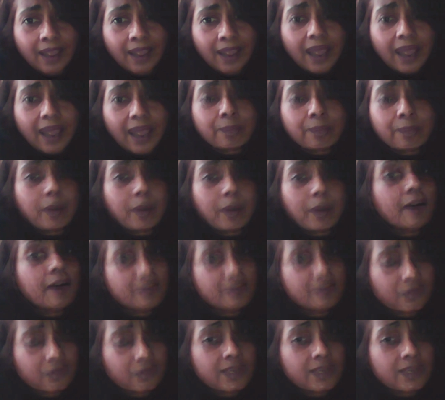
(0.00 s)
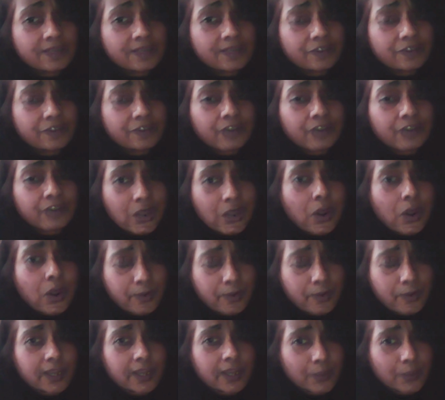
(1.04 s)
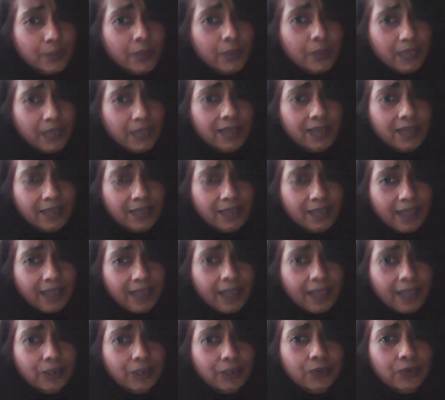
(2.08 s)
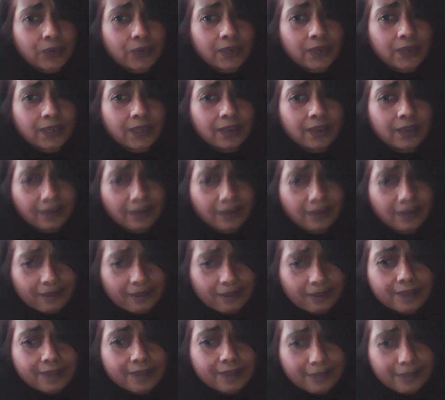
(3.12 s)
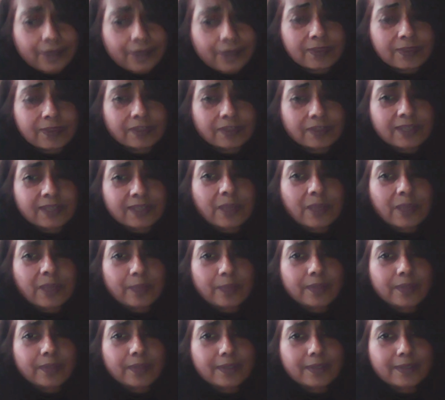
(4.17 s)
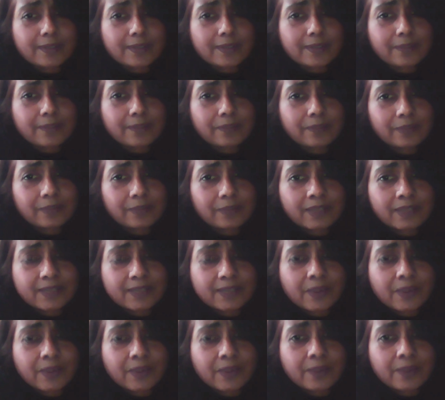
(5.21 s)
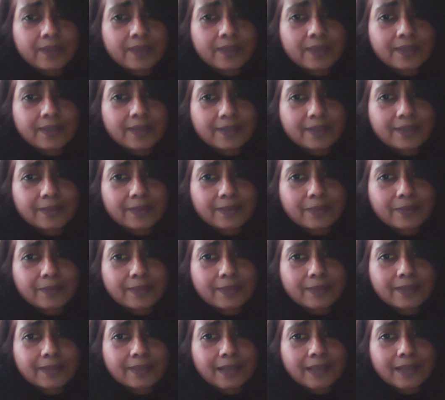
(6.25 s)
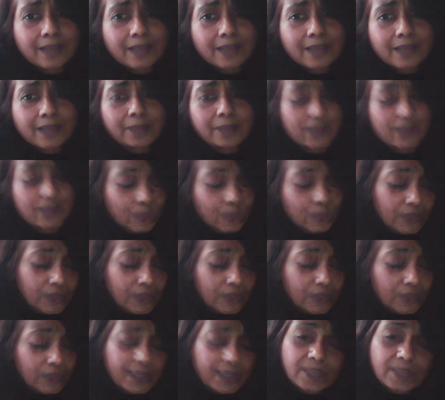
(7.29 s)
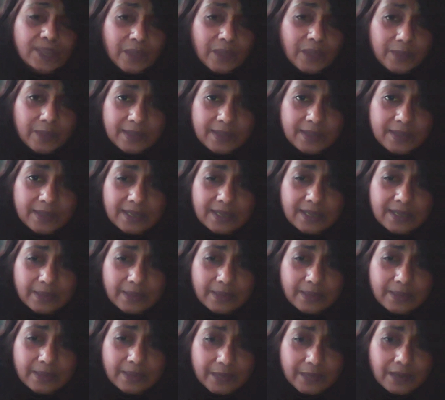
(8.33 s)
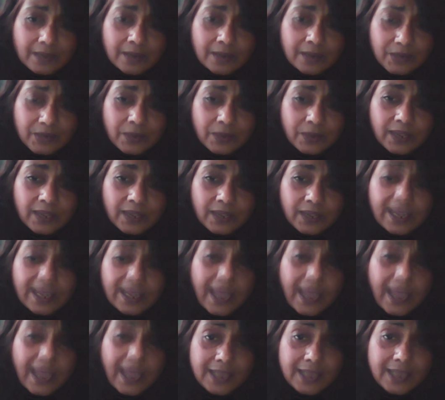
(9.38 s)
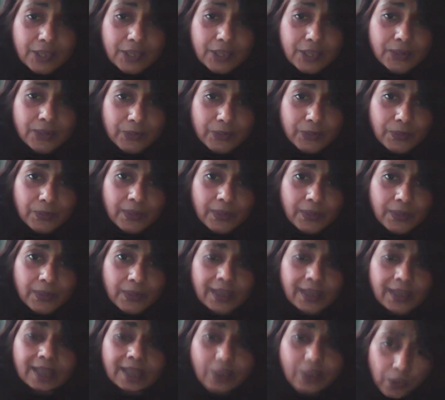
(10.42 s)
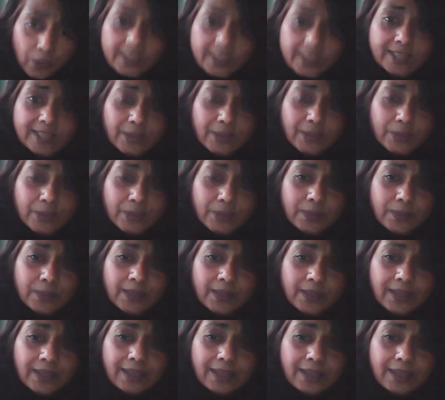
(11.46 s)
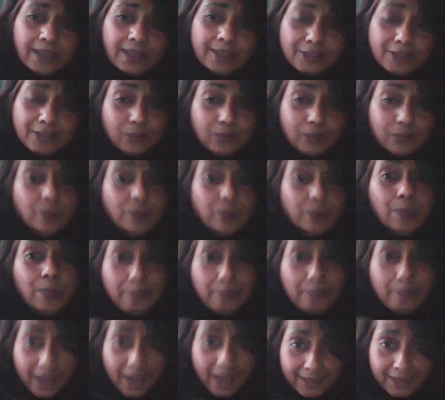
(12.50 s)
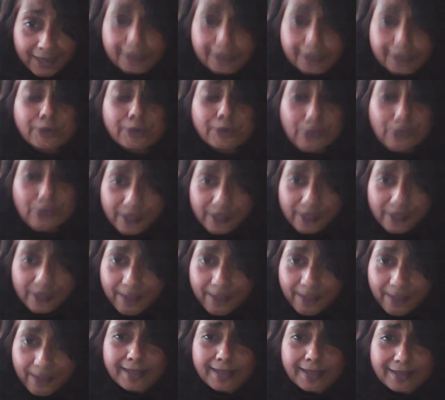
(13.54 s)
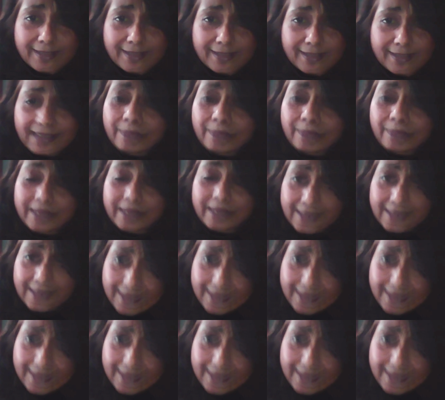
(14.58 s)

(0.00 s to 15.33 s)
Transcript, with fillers: And part of the reason for it not being awakening, actually, is the use of these weapons, these weapon systems. Because what these weapon systems are doing, can do, also is to mind control the masses. I mean, sure.